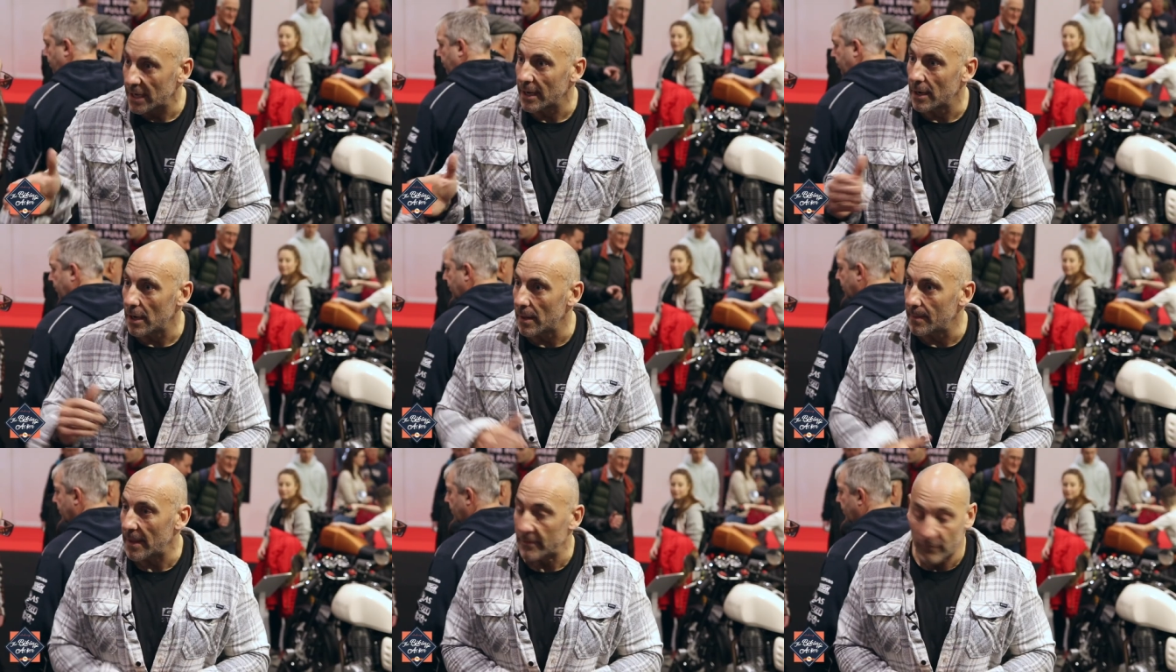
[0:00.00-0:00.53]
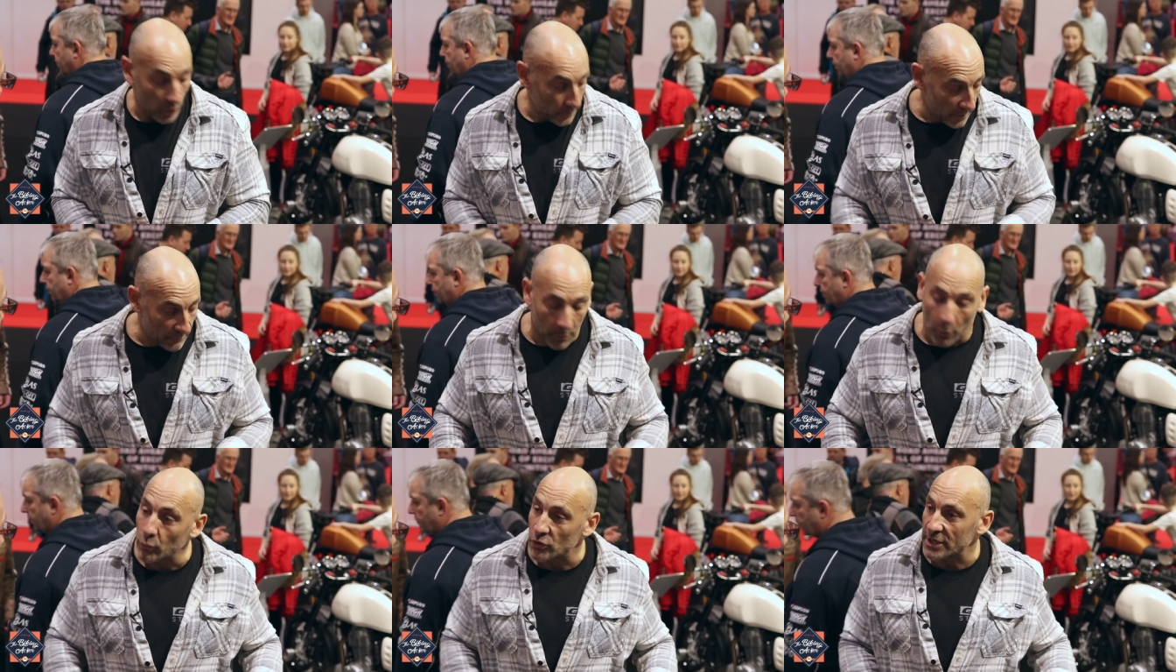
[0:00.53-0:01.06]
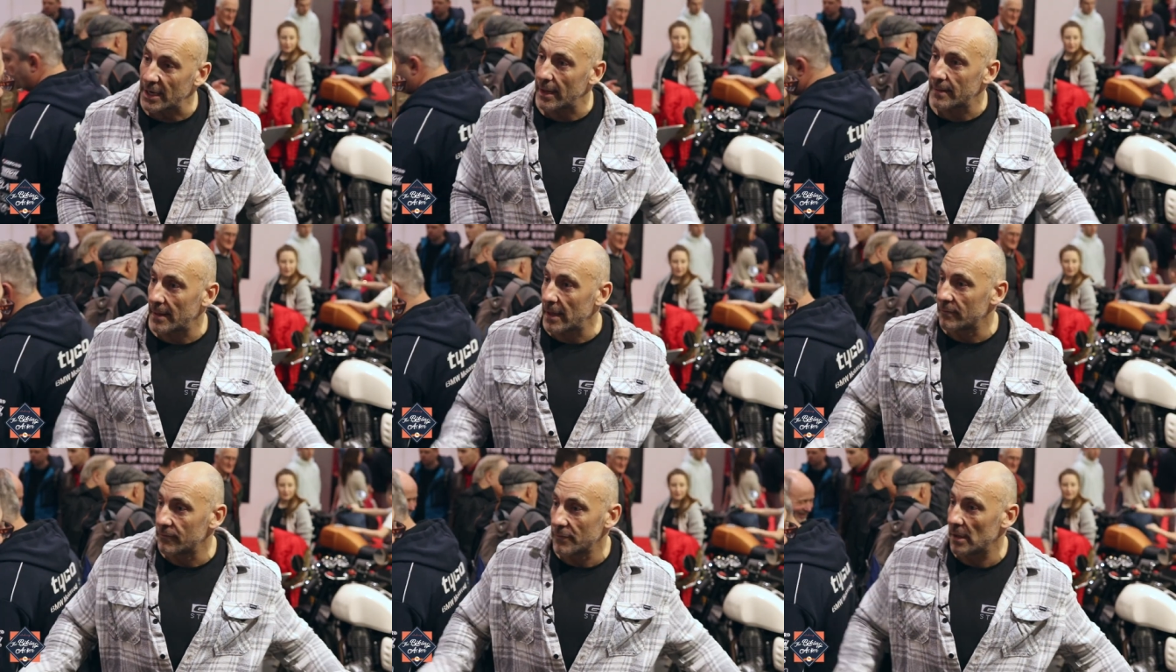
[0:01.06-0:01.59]
it. And they've got, they bought it and
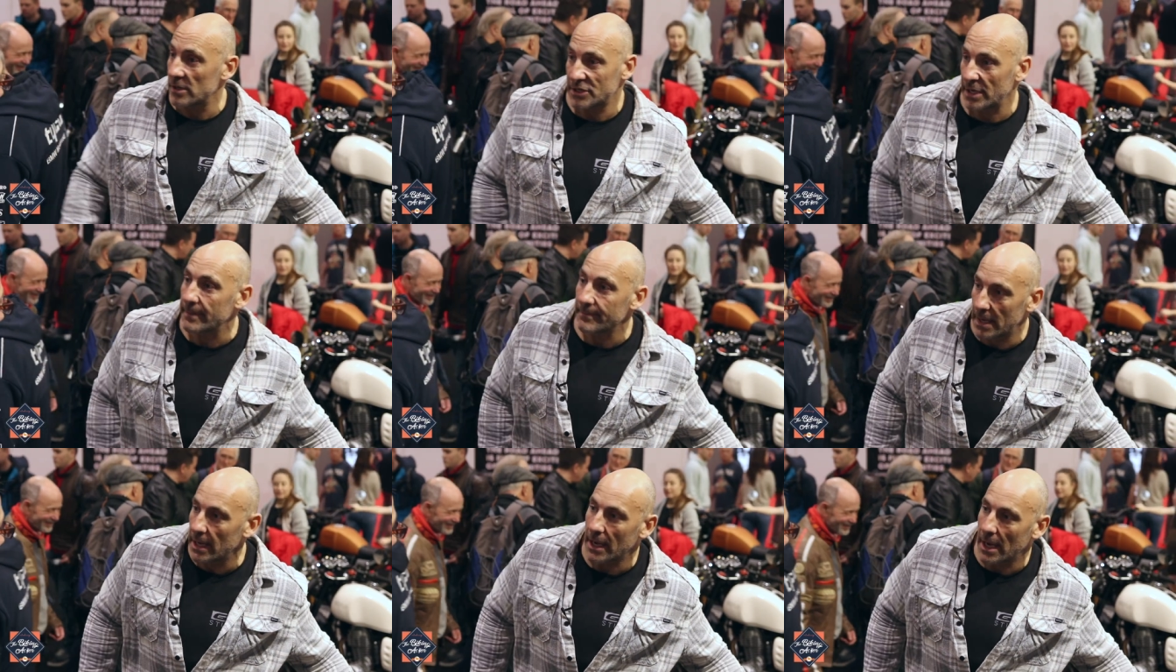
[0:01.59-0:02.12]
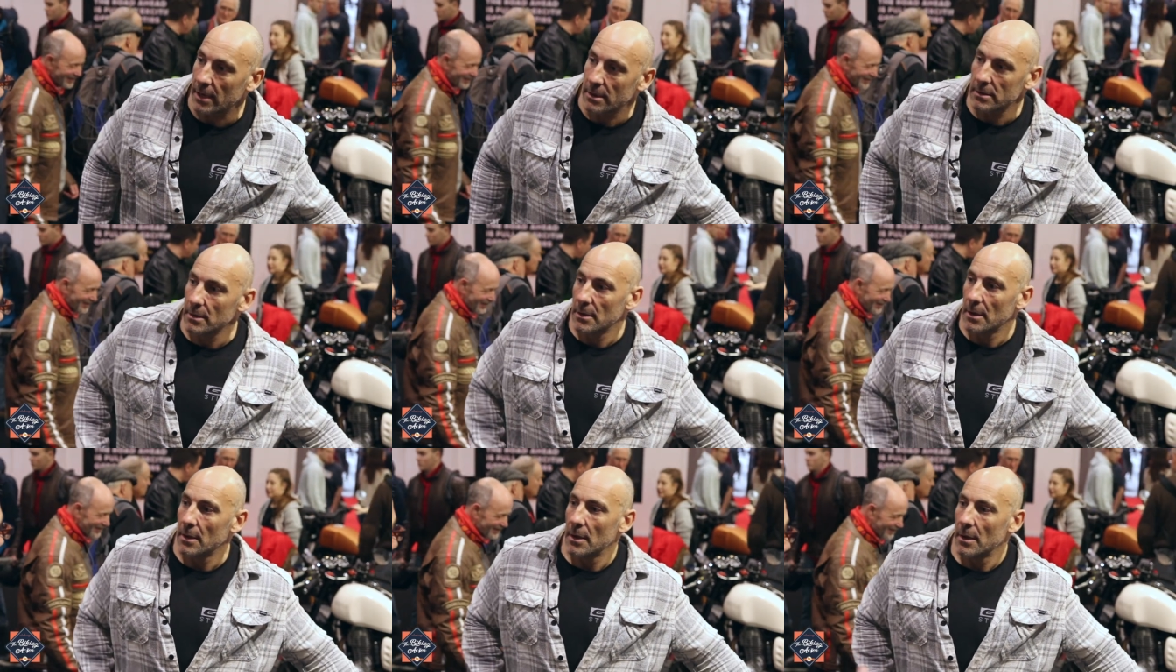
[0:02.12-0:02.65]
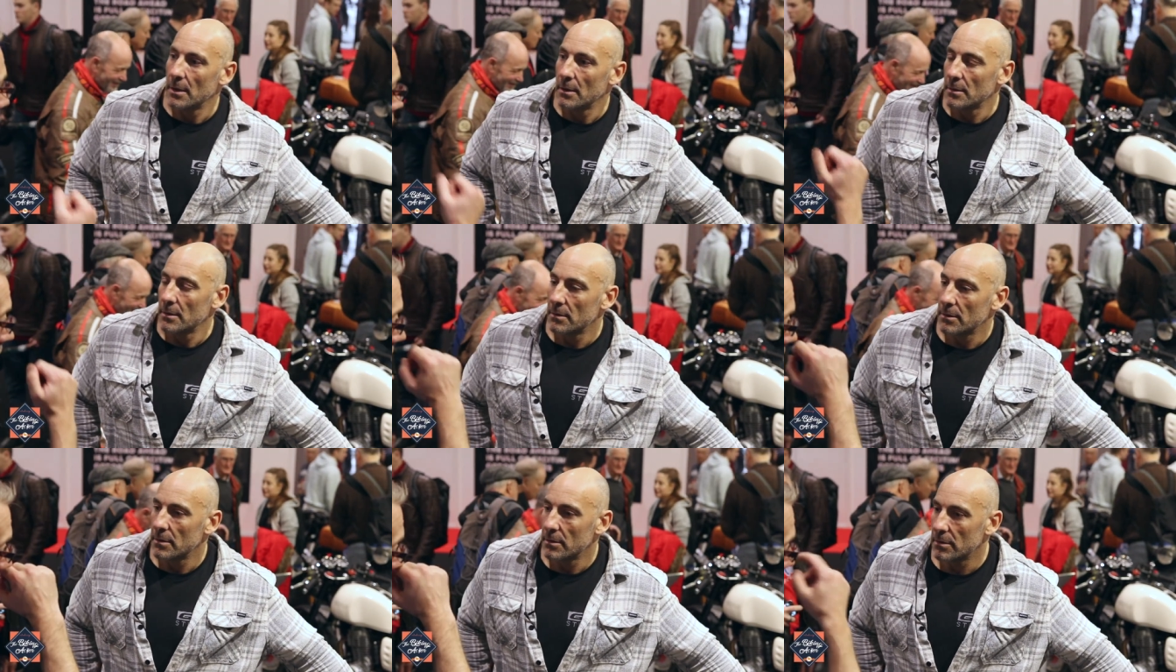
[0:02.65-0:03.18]
they, that's it. Yeah, yeah. And so you
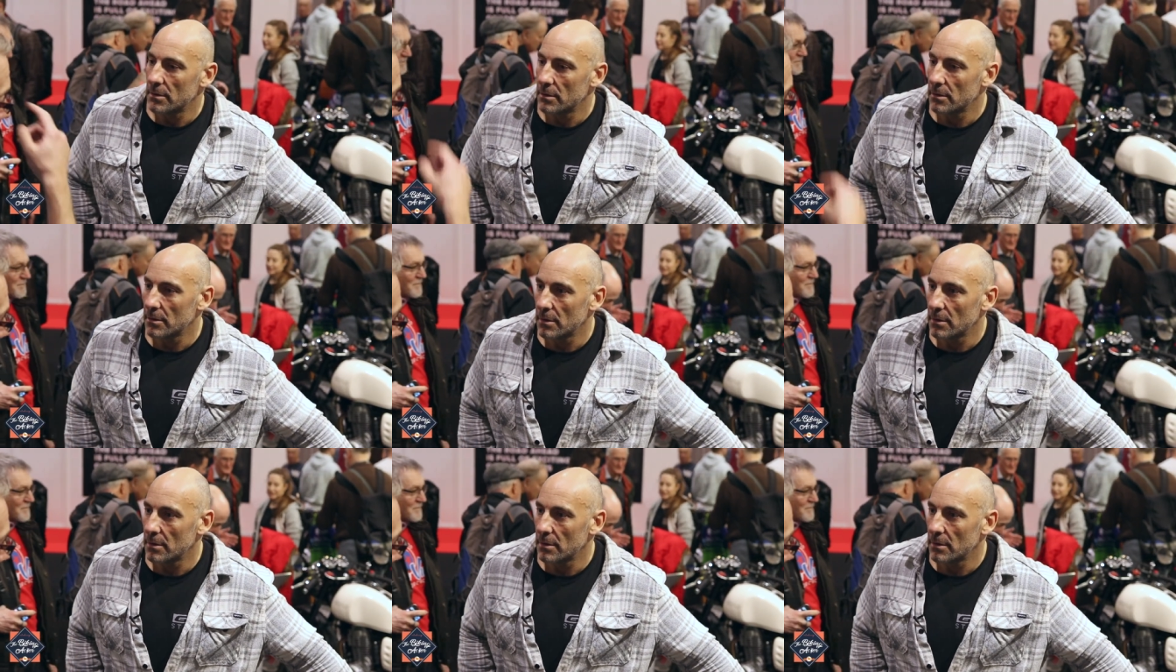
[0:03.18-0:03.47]
really do have to